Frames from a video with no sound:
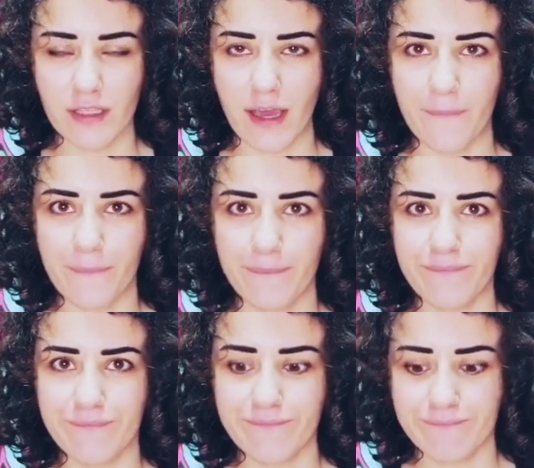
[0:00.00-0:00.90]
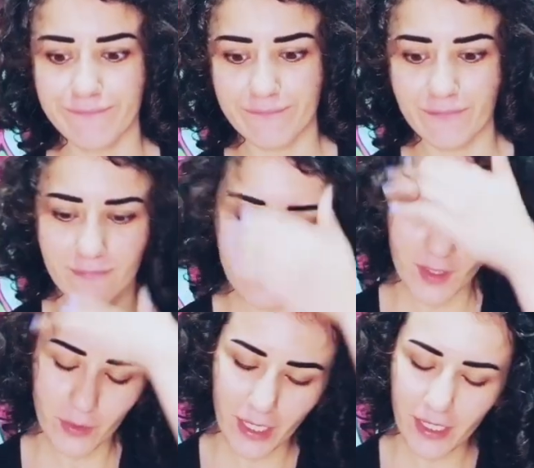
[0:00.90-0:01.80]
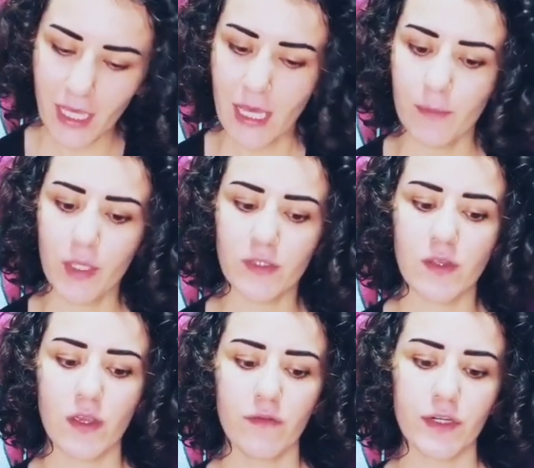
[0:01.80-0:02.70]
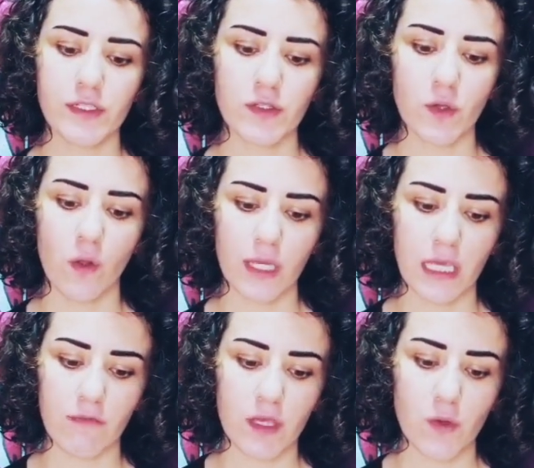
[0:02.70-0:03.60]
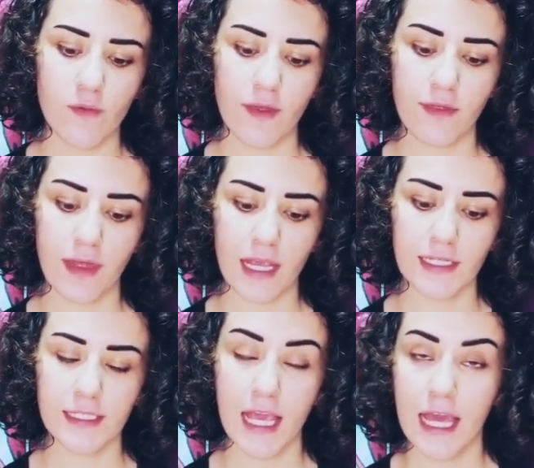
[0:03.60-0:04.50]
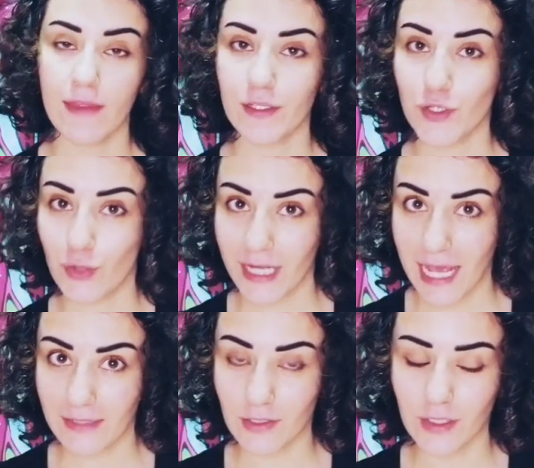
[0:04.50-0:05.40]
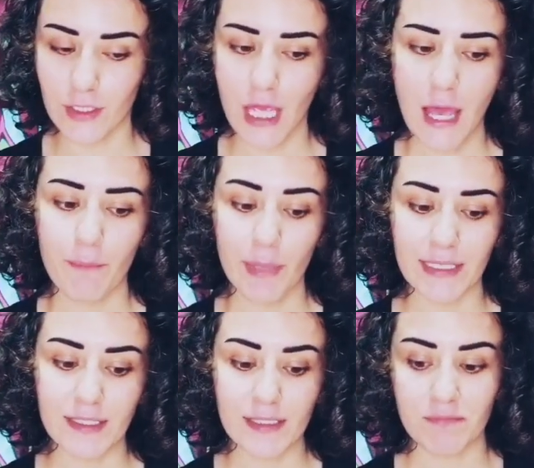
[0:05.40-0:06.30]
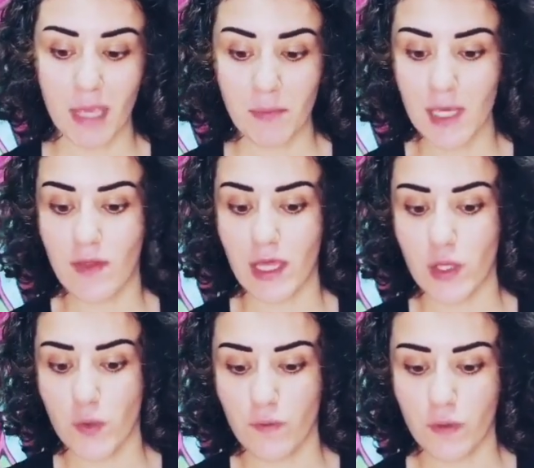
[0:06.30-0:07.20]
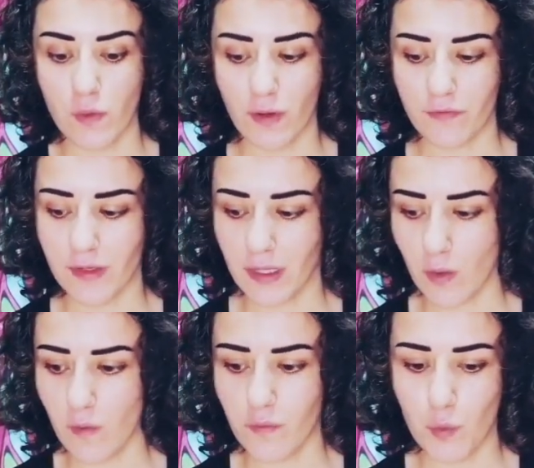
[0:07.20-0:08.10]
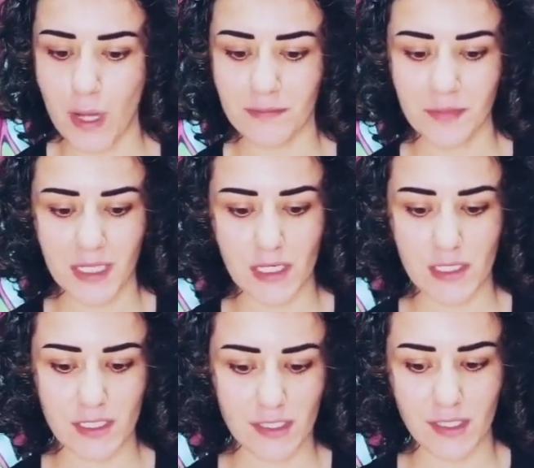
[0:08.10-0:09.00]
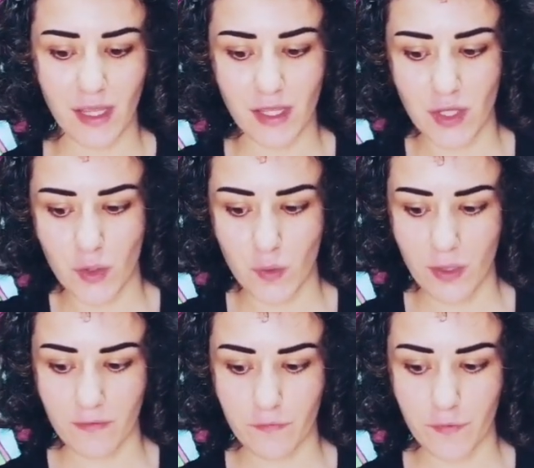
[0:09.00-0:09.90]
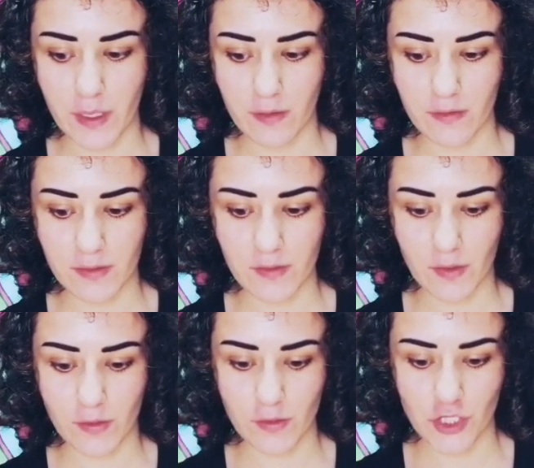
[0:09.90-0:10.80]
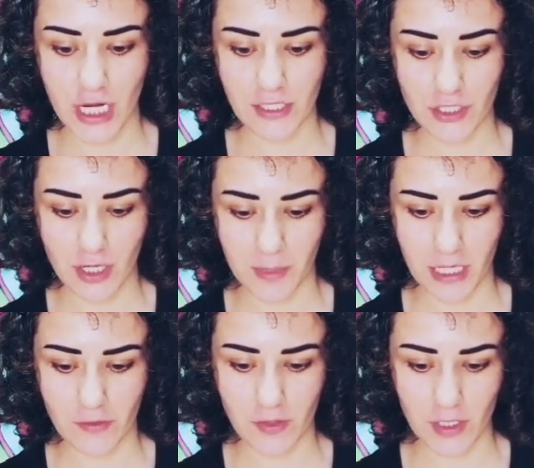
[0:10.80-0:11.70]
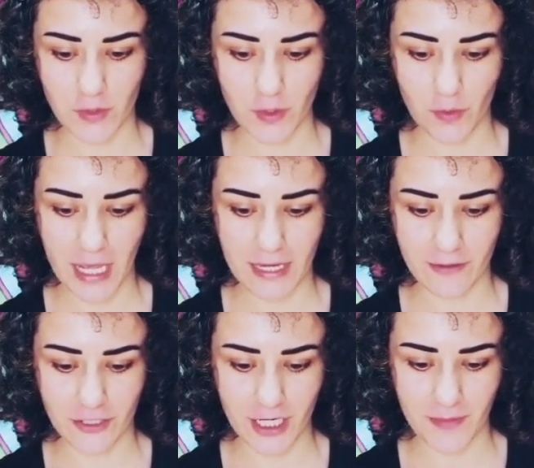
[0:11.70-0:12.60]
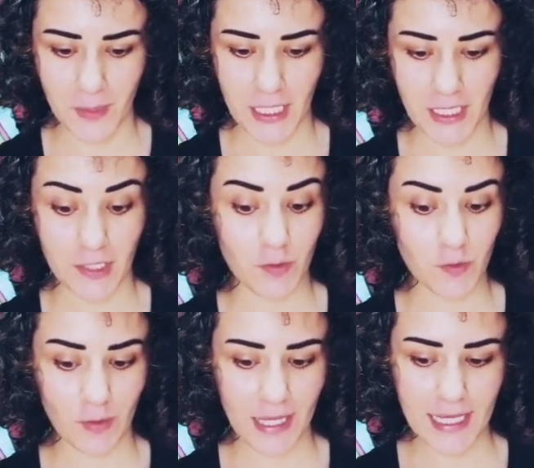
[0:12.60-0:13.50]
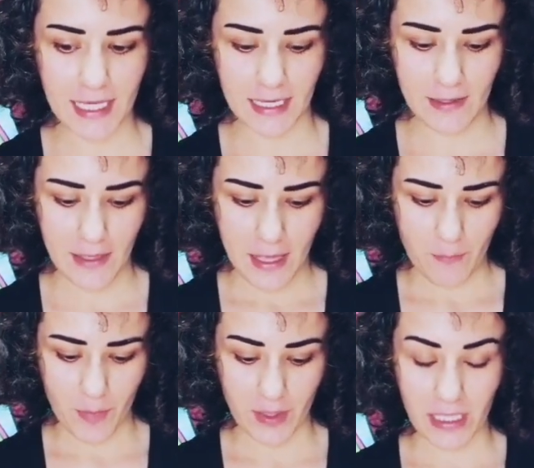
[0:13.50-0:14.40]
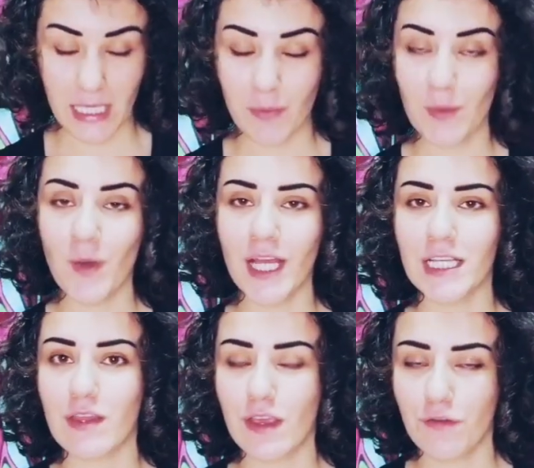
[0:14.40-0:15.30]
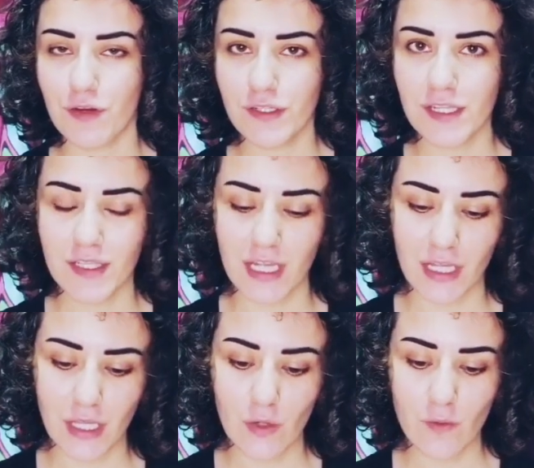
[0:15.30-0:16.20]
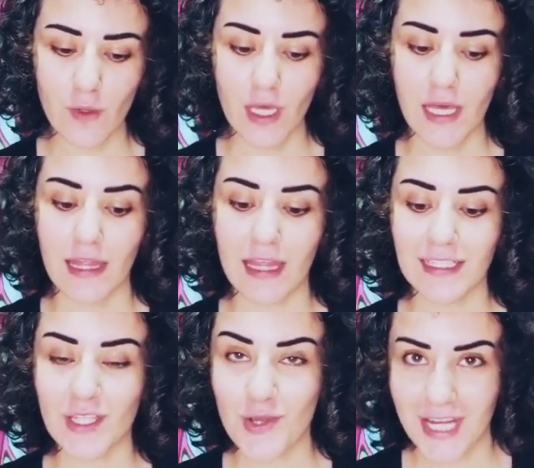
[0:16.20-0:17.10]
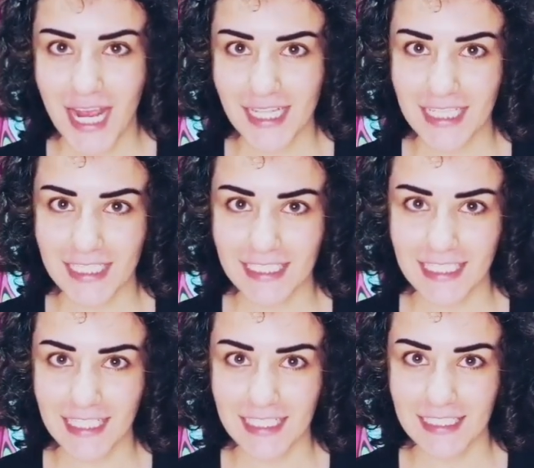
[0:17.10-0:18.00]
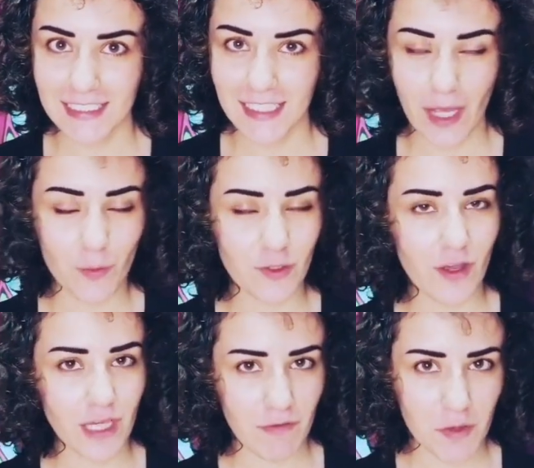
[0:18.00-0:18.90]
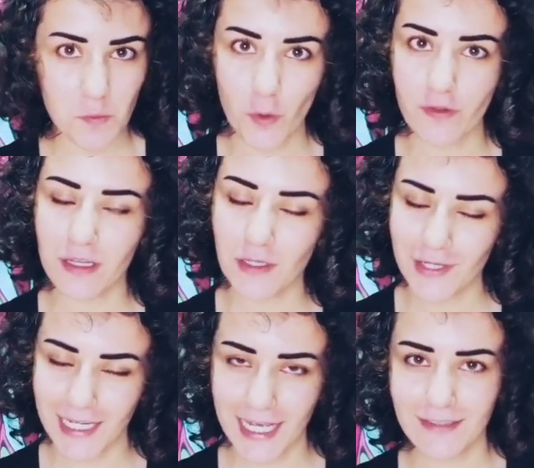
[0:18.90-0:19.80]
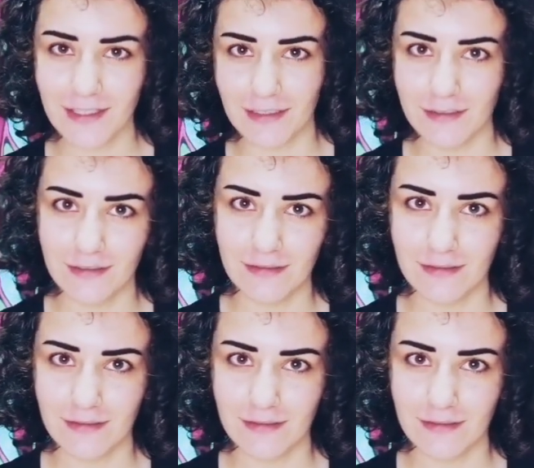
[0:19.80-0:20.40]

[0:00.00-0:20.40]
Yeah. Okay. Because the universe is only giving you the things that you can handle. But maybe that you are feeling overwhelmed because you can feel certain change coming into your energy. And you don't like it. But keep in mind, the universe is telling you that you can handle it. It will not give you more than you can handle.